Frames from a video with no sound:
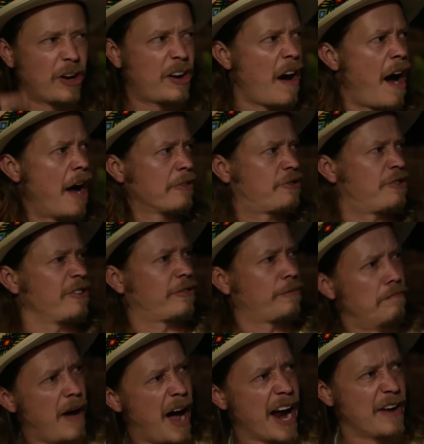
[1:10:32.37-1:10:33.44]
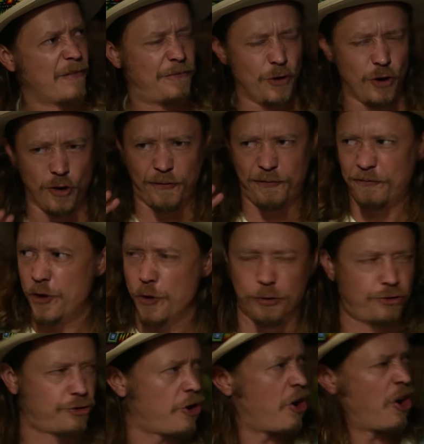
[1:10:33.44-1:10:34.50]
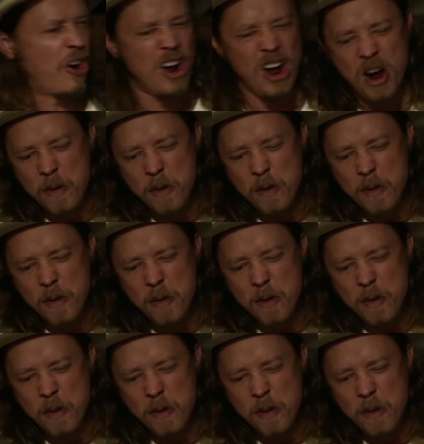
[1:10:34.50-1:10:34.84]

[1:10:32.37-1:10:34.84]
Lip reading: conscious, mindful, future,